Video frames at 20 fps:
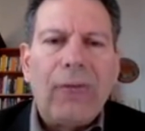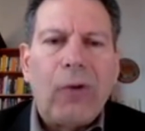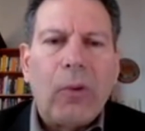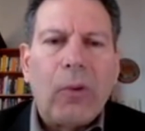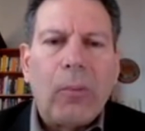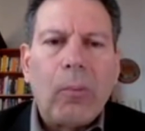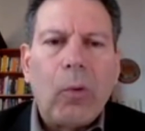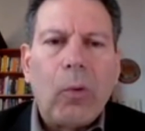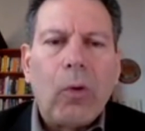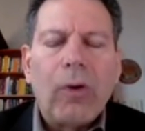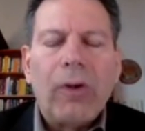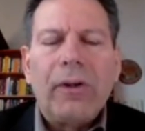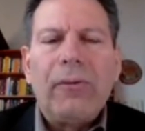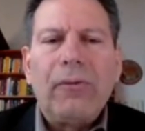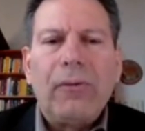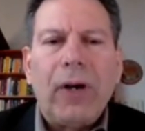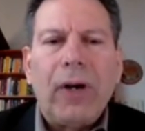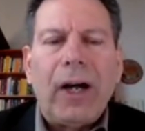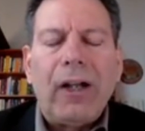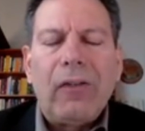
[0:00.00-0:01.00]
for more
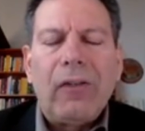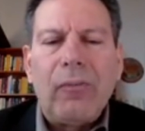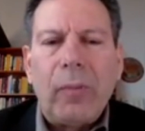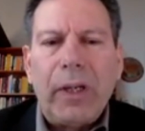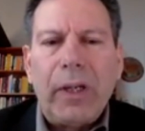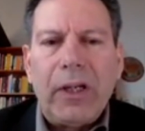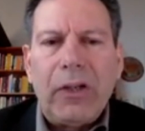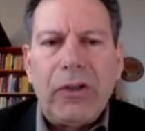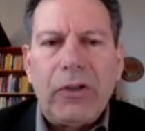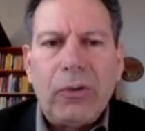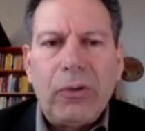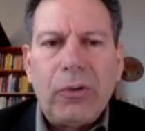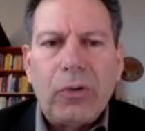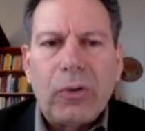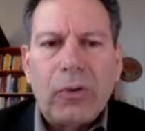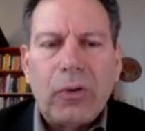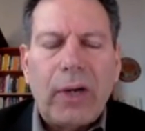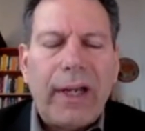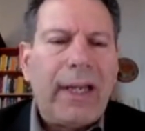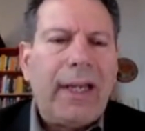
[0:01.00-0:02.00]
involvement in
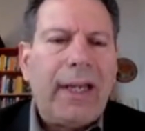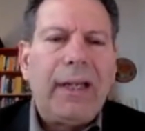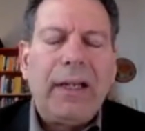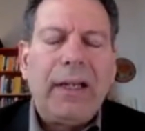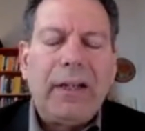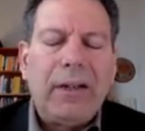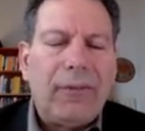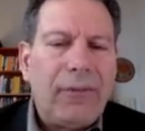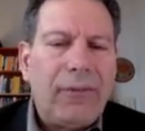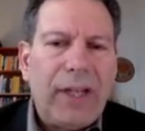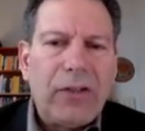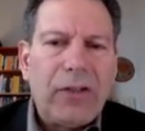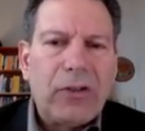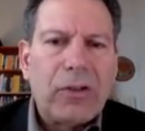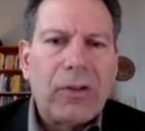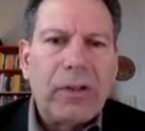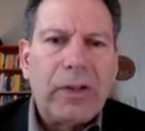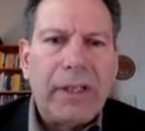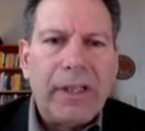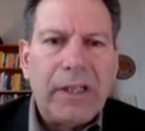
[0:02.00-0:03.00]
Ukraine and
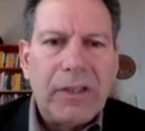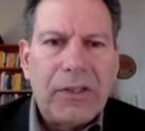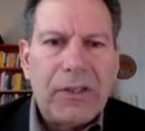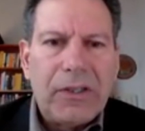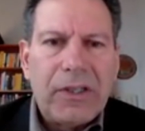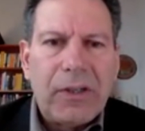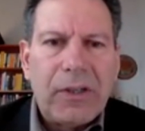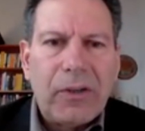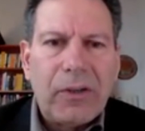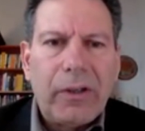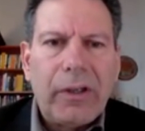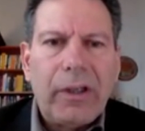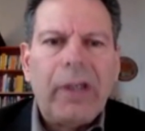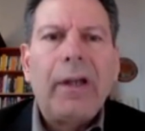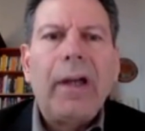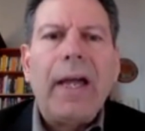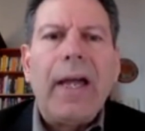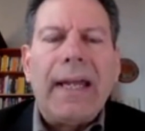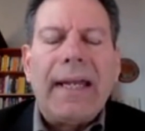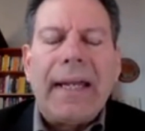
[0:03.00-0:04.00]
eventually in
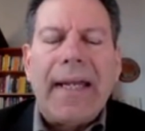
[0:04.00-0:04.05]
Syria.